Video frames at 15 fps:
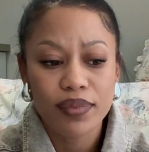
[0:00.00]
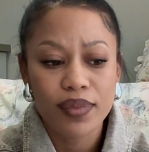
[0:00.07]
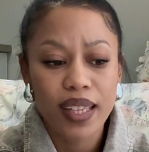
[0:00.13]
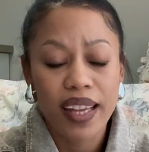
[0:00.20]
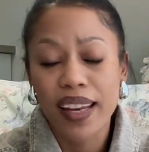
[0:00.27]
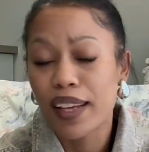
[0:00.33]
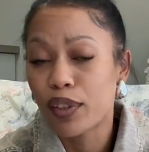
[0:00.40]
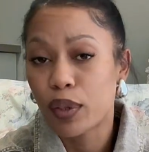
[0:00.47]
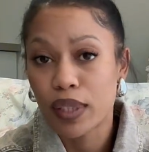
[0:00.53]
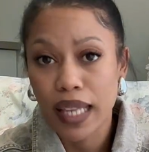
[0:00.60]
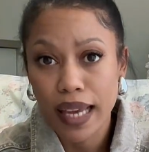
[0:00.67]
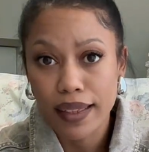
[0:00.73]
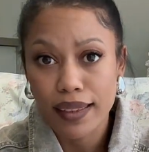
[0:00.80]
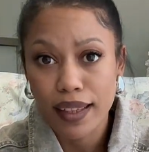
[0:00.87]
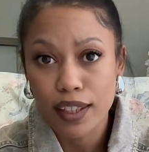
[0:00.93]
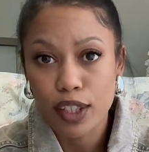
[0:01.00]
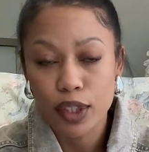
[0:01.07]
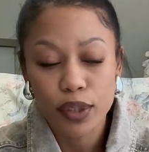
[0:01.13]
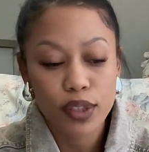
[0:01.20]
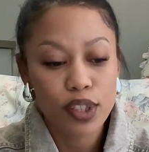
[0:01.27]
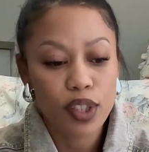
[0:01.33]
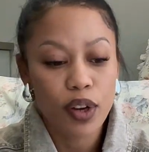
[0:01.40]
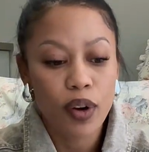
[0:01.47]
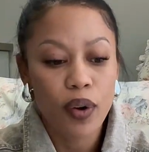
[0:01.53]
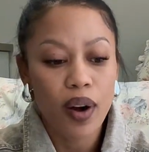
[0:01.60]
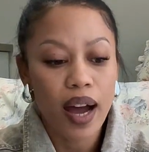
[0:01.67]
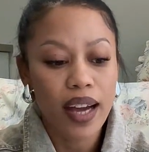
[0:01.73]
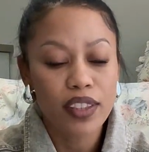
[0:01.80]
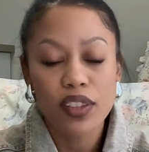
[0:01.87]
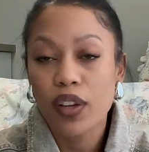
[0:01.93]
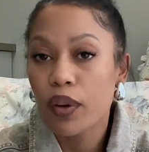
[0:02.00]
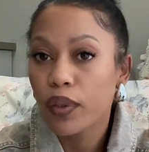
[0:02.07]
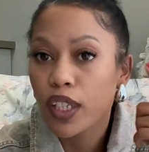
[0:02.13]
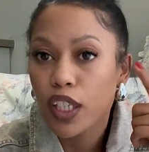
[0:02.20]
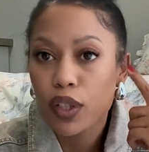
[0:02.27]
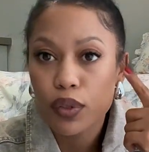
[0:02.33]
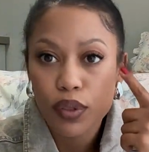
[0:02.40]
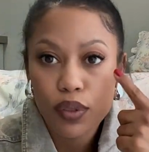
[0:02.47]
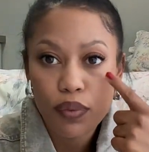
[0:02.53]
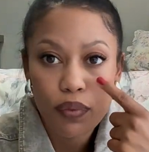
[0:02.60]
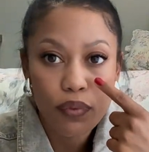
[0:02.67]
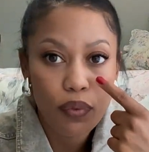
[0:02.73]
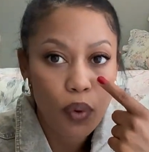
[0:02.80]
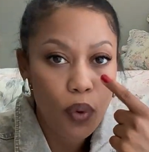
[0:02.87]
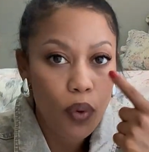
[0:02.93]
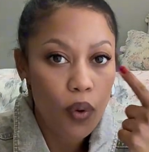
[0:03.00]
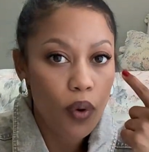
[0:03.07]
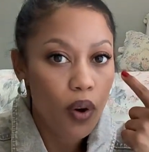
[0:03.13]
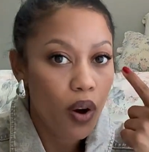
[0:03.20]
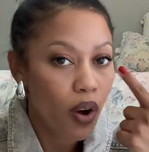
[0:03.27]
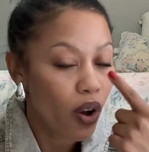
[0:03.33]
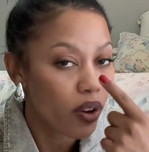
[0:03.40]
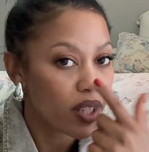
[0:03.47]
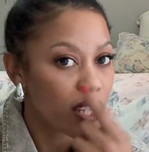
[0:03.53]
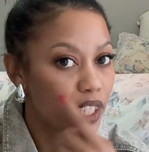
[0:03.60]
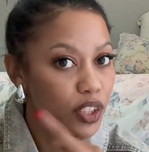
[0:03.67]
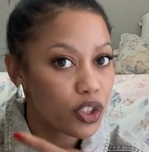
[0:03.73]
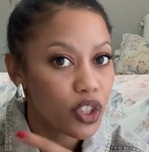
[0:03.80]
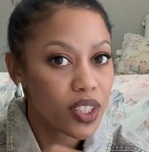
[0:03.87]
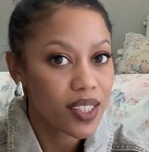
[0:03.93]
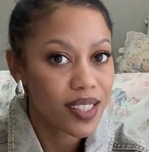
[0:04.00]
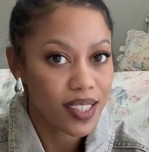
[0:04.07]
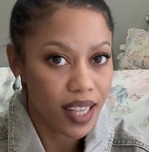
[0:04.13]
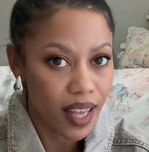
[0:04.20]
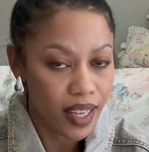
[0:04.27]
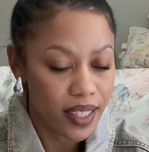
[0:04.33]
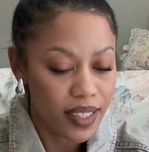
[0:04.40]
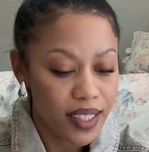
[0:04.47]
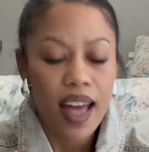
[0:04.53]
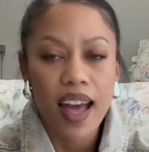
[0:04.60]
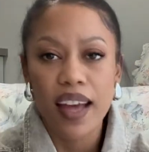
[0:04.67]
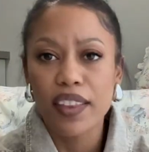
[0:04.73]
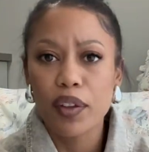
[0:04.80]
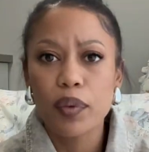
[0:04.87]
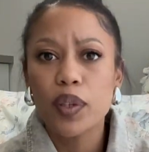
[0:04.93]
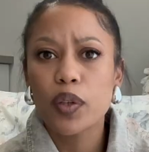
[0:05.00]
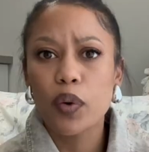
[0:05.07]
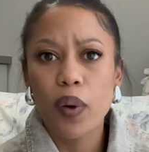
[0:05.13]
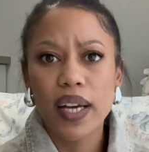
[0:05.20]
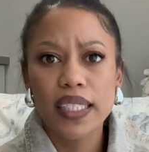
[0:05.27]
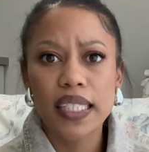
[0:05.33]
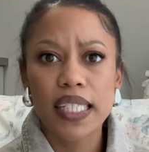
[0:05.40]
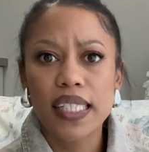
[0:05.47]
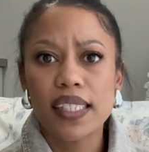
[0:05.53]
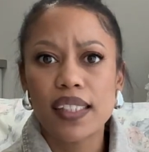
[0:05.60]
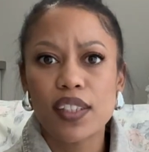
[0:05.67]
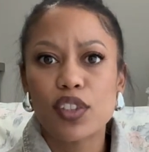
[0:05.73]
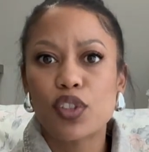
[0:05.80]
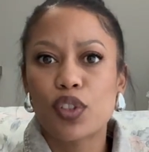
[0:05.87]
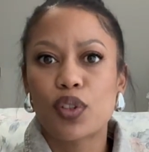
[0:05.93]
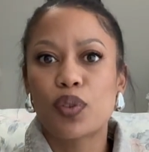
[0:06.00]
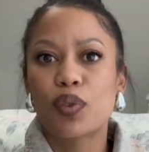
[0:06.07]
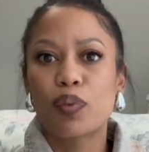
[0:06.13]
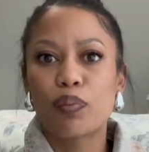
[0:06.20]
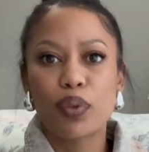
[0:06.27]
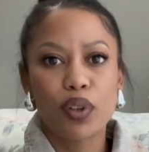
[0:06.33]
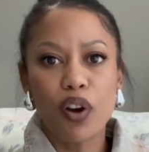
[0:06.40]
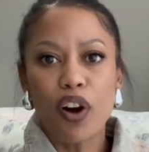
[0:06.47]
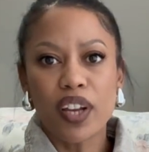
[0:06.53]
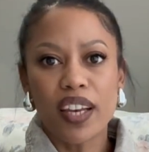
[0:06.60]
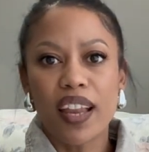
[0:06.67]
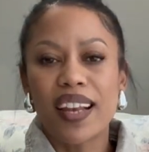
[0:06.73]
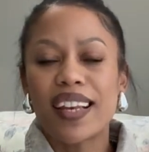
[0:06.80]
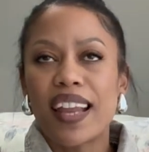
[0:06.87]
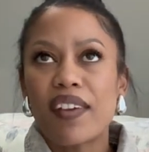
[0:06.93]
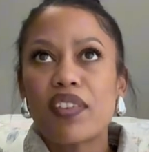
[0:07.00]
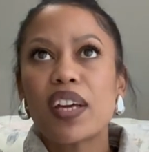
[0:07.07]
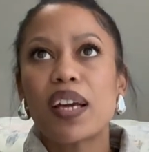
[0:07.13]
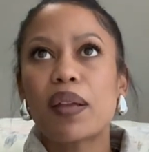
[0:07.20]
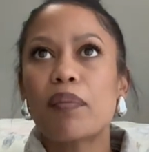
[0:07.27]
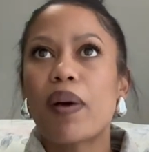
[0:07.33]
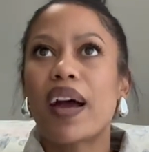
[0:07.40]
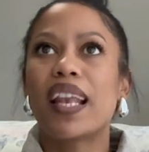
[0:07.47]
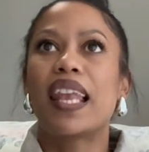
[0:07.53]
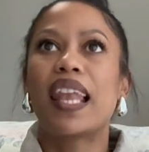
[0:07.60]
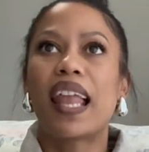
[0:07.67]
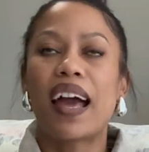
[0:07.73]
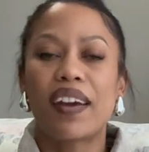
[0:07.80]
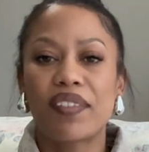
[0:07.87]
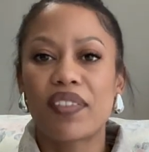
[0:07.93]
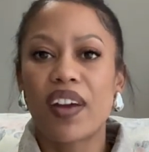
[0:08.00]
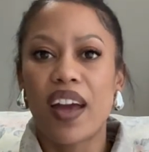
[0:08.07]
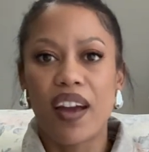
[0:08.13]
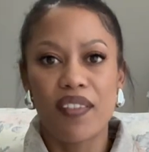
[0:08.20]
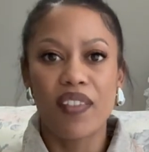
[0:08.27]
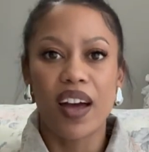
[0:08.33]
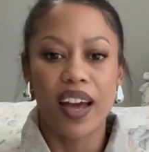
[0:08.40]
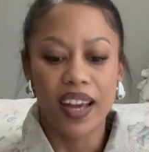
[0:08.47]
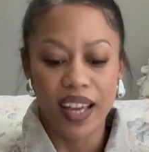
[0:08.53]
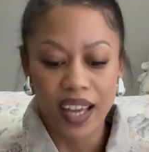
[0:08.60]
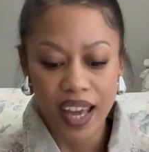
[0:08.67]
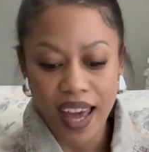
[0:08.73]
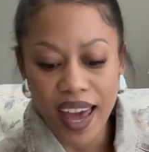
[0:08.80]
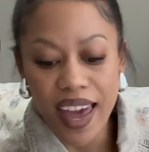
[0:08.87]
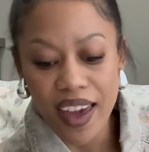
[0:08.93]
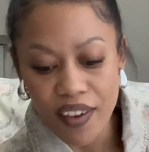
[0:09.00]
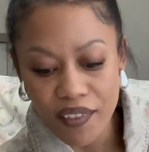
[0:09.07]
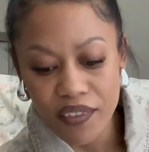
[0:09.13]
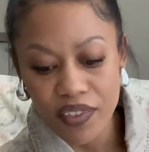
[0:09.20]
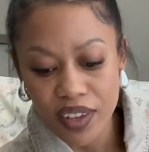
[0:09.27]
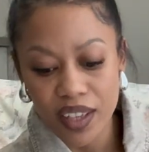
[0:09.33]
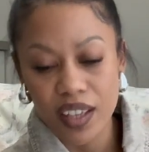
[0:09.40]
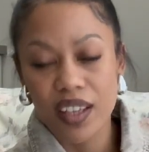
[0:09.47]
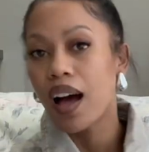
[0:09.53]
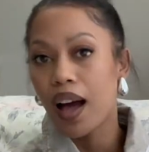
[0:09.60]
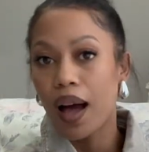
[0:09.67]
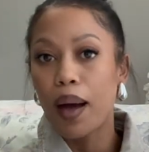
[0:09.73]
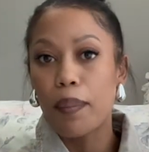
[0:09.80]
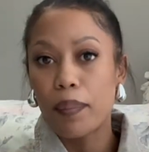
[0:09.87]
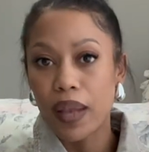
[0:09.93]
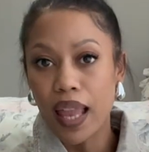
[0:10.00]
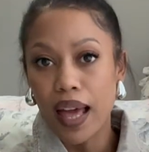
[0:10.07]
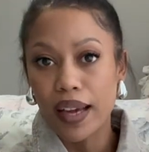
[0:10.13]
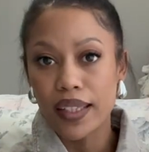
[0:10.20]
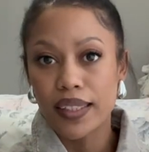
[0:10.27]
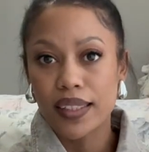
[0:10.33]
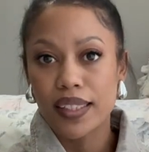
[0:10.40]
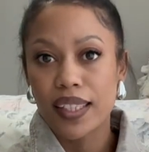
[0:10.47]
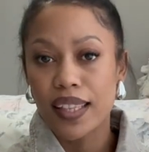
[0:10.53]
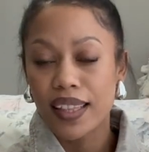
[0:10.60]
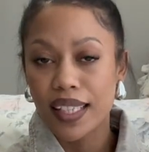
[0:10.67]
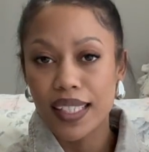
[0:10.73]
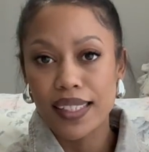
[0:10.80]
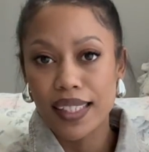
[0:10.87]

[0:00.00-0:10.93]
and I don't like that look. So I only used 4 on each side and they were quite easy to put on. Never in my life have I ever applied these